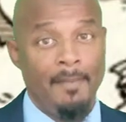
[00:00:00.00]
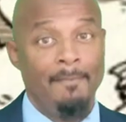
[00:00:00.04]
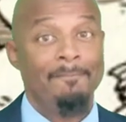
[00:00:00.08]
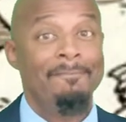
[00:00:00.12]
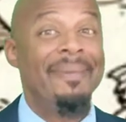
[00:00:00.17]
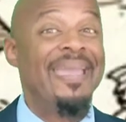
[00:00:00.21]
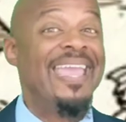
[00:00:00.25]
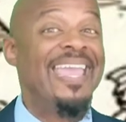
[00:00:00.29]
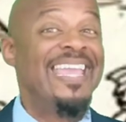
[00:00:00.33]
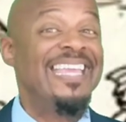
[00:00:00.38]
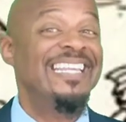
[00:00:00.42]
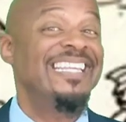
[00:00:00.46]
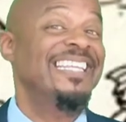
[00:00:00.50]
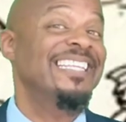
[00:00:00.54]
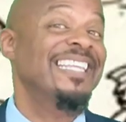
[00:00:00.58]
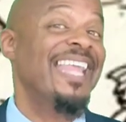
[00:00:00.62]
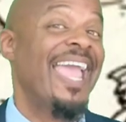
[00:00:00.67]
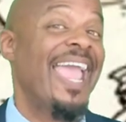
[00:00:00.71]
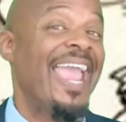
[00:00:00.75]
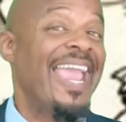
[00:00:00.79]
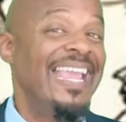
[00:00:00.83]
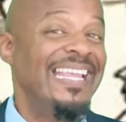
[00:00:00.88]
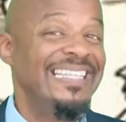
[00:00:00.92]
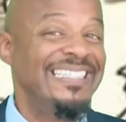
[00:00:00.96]
made
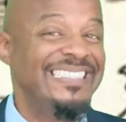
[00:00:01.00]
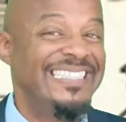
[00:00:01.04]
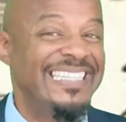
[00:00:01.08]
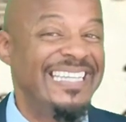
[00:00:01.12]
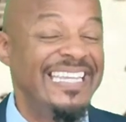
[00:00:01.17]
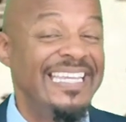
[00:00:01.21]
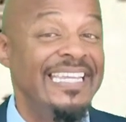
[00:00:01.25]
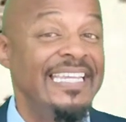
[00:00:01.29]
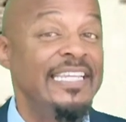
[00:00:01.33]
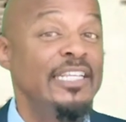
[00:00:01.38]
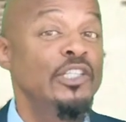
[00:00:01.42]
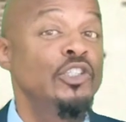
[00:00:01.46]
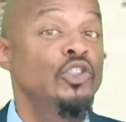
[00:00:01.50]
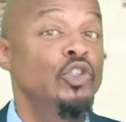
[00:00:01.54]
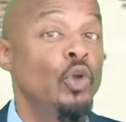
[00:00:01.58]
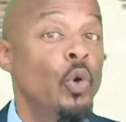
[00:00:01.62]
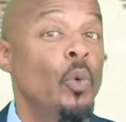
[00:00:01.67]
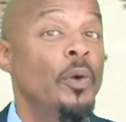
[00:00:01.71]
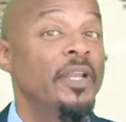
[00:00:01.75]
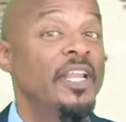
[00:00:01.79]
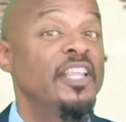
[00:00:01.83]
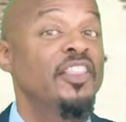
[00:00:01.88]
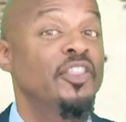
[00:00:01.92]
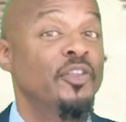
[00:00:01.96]
in
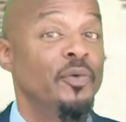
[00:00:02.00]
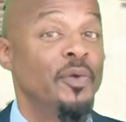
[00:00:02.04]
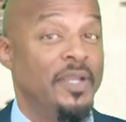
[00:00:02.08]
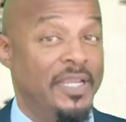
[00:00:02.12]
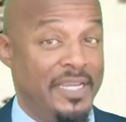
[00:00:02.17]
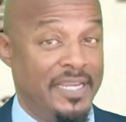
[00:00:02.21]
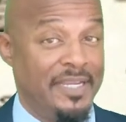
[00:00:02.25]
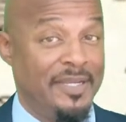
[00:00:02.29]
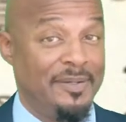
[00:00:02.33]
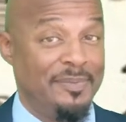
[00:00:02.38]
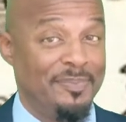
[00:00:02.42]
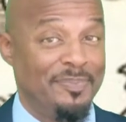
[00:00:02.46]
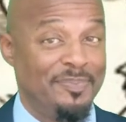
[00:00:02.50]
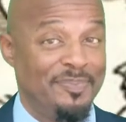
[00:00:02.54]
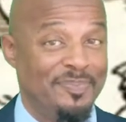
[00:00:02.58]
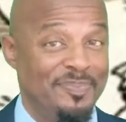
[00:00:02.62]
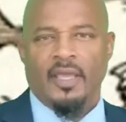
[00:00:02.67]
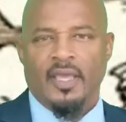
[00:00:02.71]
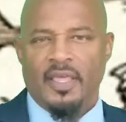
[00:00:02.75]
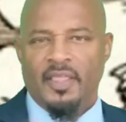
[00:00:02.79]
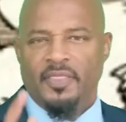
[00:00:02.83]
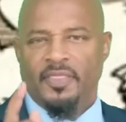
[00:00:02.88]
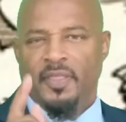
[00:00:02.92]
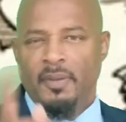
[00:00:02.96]
1823.
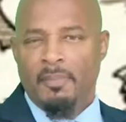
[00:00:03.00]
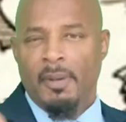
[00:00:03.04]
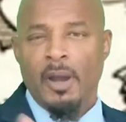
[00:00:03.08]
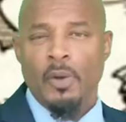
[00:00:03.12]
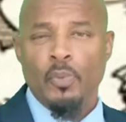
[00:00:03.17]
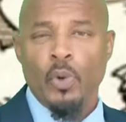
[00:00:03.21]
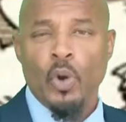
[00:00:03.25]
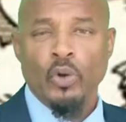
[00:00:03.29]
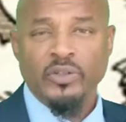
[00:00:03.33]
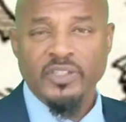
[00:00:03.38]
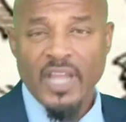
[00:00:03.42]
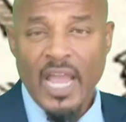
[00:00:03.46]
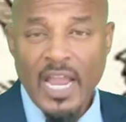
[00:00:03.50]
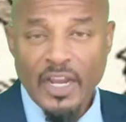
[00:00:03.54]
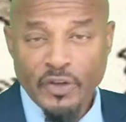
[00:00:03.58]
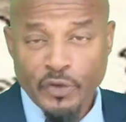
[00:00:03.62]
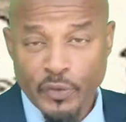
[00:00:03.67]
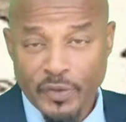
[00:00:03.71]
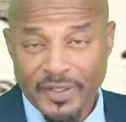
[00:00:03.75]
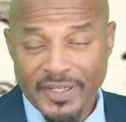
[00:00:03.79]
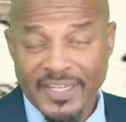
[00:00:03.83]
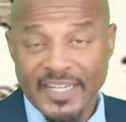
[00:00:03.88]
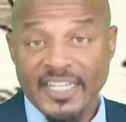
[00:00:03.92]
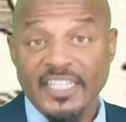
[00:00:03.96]
The Monroe
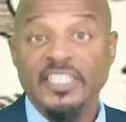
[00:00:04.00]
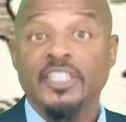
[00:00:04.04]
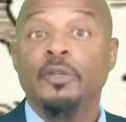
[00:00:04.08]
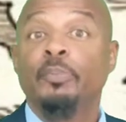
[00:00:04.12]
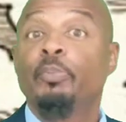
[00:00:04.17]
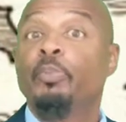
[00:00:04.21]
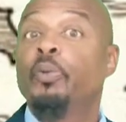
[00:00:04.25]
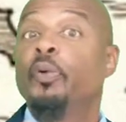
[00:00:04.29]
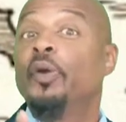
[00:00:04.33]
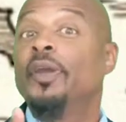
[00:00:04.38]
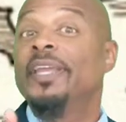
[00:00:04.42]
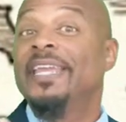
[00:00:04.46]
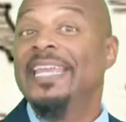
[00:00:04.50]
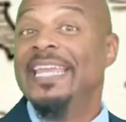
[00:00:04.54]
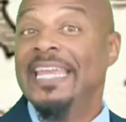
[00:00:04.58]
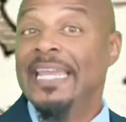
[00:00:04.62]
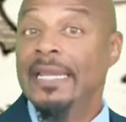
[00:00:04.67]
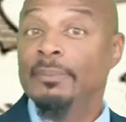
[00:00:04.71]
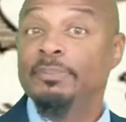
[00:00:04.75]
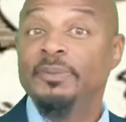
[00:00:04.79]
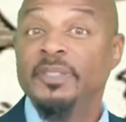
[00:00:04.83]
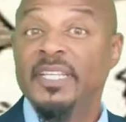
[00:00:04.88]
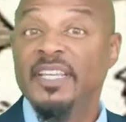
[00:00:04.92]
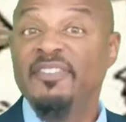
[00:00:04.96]
Doctrine is
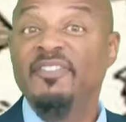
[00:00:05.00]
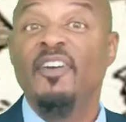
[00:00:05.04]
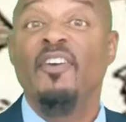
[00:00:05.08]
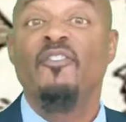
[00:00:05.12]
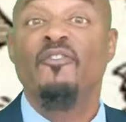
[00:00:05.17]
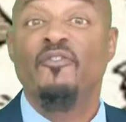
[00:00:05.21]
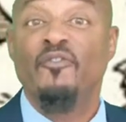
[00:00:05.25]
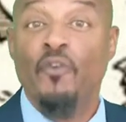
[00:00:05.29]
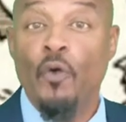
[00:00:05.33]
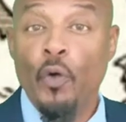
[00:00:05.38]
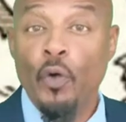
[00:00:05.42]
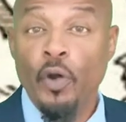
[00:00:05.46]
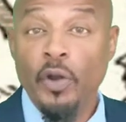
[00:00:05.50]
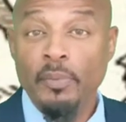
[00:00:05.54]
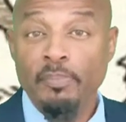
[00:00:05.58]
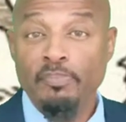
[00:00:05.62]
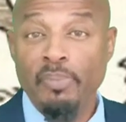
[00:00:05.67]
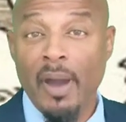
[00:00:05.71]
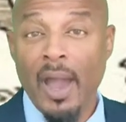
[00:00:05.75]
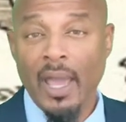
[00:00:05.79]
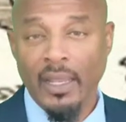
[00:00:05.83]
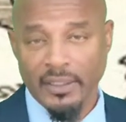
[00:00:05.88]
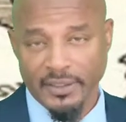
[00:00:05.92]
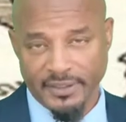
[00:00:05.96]
preemptive foreign
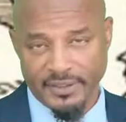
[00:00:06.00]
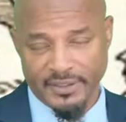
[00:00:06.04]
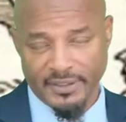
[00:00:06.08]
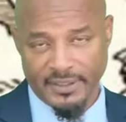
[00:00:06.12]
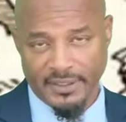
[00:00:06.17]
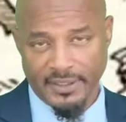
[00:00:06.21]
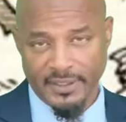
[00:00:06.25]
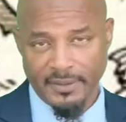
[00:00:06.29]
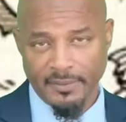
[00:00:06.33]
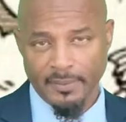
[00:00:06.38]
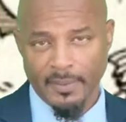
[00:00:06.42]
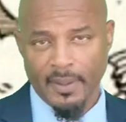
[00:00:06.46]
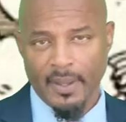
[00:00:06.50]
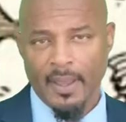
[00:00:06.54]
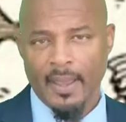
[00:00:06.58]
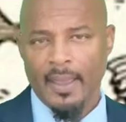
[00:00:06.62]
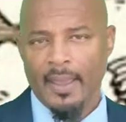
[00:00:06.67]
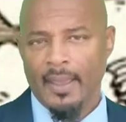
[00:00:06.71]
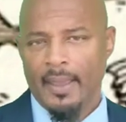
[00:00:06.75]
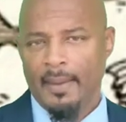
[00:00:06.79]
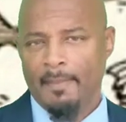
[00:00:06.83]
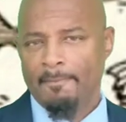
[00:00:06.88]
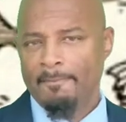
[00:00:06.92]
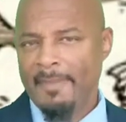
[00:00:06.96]
policy
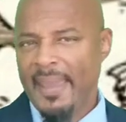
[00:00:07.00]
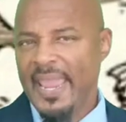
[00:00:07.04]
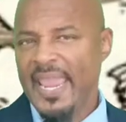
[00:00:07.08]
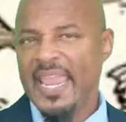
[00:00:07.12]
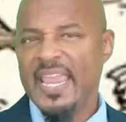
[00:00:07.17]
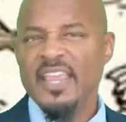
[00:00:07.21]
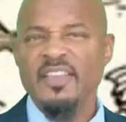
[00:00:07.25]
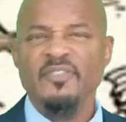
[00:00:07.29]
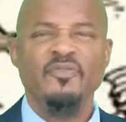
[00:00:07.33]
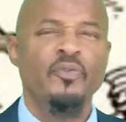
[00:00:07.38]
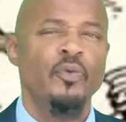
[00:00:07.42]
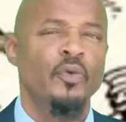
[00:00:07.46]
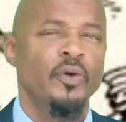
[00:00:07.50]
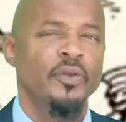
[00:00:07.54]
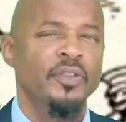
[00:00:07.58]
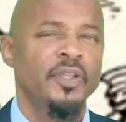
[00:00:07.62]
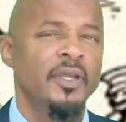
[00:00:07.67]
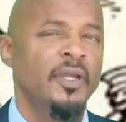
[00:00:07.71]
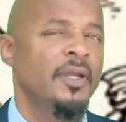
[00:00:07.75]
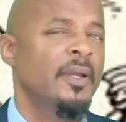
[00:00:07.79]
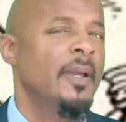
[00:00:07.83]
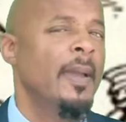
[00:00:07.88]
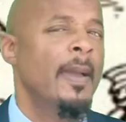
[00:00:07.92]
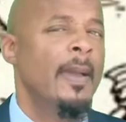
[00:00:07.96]
made for
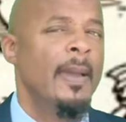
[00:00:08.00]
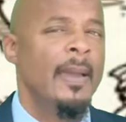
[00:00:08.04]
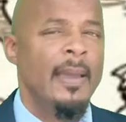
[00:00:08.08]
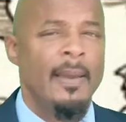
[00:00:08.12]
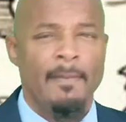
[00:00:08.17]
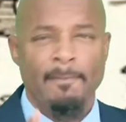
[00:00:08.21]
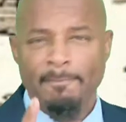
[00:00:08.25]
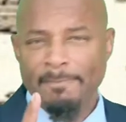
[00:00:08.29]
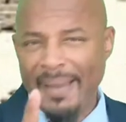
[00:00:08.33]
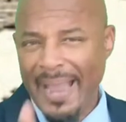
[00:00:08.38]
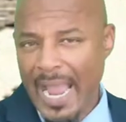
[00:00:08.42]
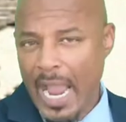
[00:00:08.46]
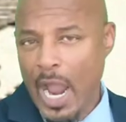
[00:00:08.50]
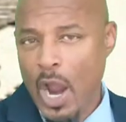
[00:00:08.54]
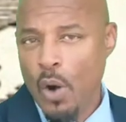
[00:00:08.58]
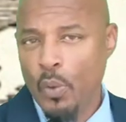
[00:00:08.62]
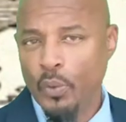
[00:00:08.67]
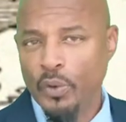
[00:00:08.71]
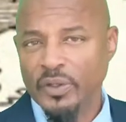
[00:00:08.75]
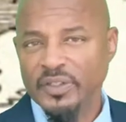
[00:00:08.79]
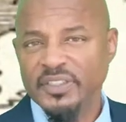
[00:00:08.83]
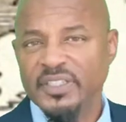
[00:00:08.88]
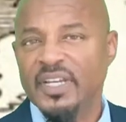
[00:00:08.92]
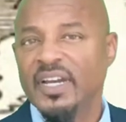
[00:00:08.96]
the
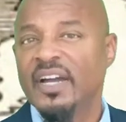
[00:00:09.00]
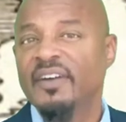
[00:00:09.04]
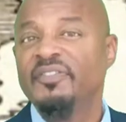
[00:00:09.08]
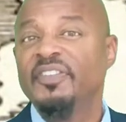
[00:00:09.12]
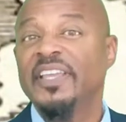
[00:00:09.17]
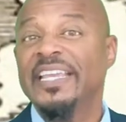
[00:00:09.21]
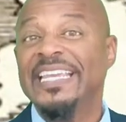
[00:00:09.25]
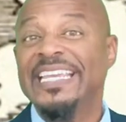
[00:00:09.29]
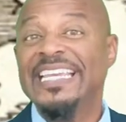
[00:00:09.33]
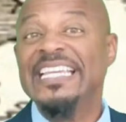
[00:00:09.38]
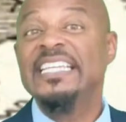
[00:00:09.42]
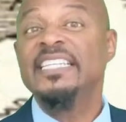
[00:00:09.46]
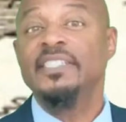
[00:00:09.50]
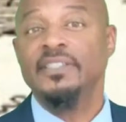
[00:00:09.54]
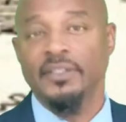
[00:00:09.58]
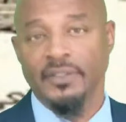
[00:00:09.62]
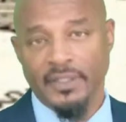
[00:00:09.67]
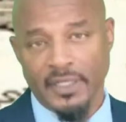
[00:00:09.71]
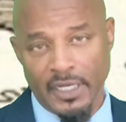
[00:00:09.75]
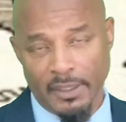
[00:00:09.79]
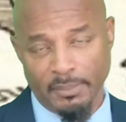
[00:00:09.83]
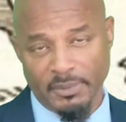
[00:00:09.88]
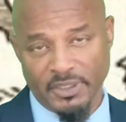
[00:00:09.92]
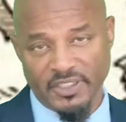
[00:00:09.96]
powers of the
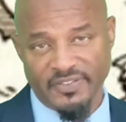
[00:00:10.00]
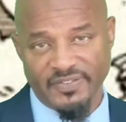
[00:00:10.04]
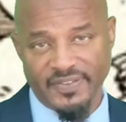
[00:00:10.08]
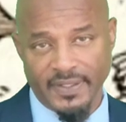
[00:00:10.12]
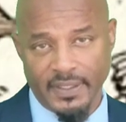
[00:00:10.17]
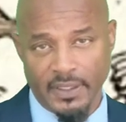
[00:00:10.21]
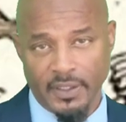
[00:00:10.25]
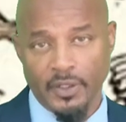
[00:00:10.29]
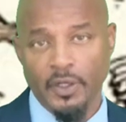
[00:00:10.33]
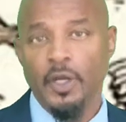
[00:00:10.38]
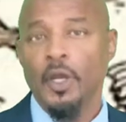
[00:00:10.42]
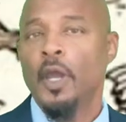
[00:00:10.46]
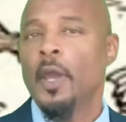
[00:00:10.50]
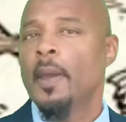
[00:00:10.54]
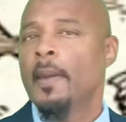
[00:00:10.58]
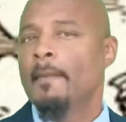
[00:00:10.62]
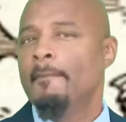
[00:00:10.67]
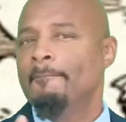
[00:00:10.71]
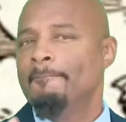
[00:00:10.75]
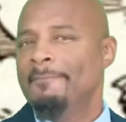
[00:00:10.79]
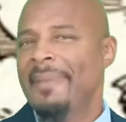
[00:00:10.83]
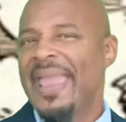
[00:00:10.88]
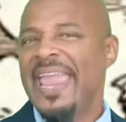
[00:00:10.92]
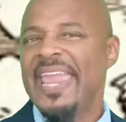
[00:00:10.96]
Eastern Hemisphere,
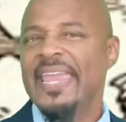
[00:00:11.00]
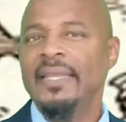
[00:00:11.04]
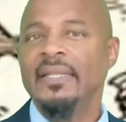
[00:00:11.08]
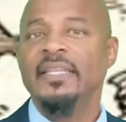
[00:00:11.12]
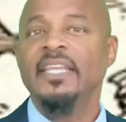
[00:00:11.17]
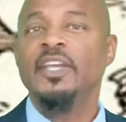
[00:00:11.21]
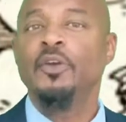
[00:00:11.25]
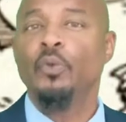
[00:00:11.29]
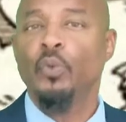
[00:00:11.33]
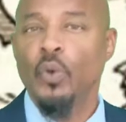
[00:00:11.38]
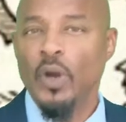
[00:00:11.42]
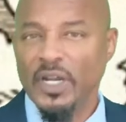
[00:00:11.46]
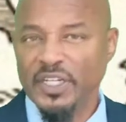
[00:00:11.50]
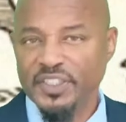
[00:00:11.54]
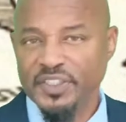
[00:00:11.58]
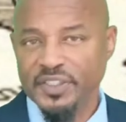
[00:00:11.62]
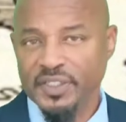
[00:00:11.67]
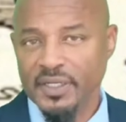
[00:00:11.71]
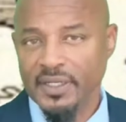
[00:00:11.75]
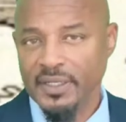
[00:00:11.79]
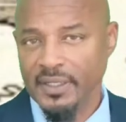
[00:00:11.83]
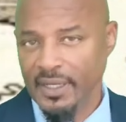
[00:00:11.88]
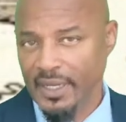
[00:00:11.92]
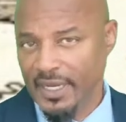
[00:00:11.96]
mainly
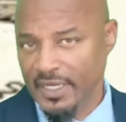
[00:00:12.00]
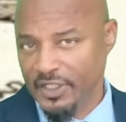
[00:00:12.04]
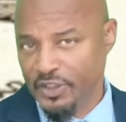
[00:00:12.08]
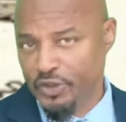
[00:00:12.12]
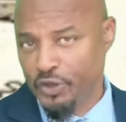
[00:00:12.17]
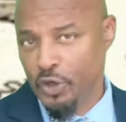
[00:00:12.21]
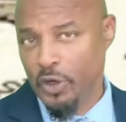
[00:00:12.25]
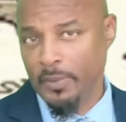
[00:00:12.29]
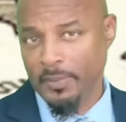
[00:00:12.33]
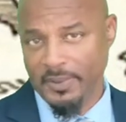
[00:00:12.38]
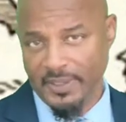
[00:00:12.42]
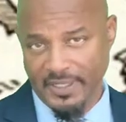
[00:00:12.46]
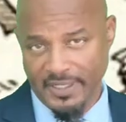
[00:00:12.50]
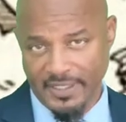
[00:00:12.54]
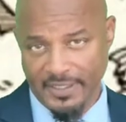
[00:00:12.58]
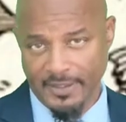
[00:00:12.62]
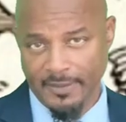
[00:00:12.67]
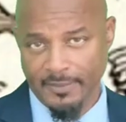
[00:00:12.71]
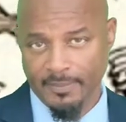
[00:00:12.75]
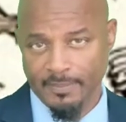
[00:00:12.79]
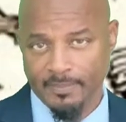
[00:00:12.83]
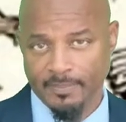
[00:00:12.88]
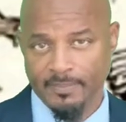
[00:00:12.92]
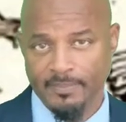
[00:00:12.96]
Russia and
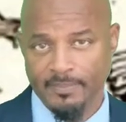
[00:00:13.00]
Germany.